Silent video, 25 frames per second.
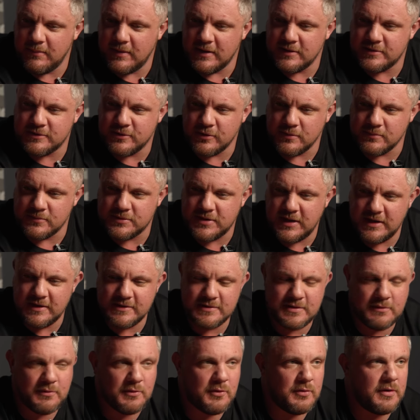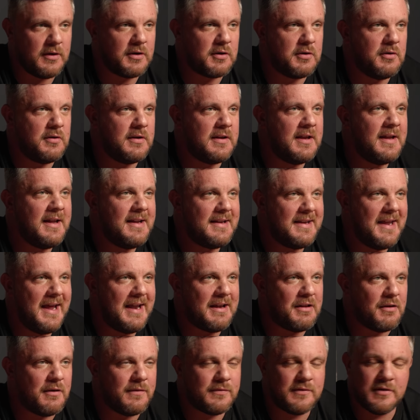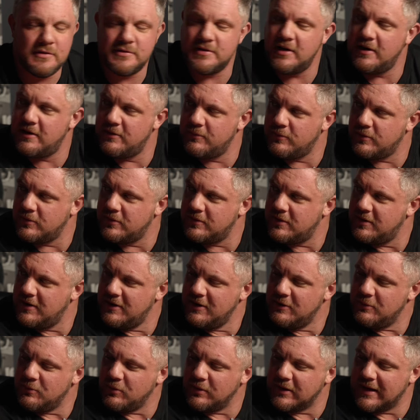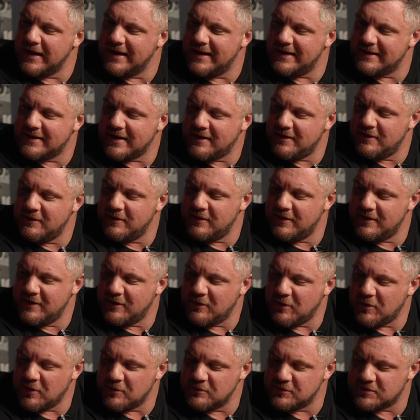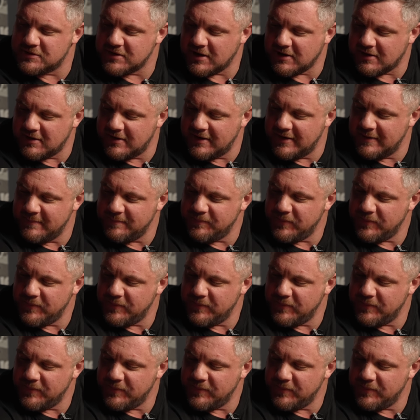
As Tom says, load of good deadlifters there, and we'll get it done on Saturday.